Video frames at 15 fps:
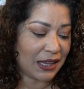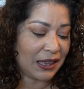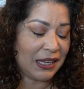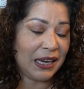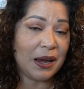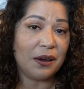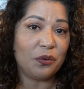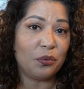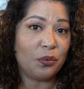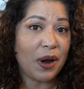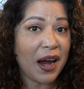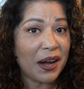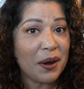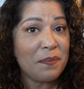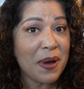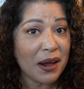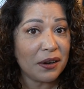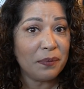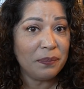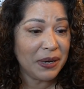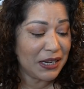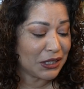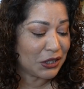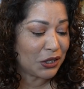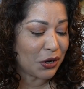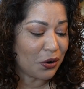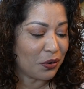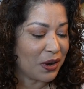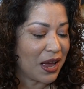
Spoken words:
The right amount of miso.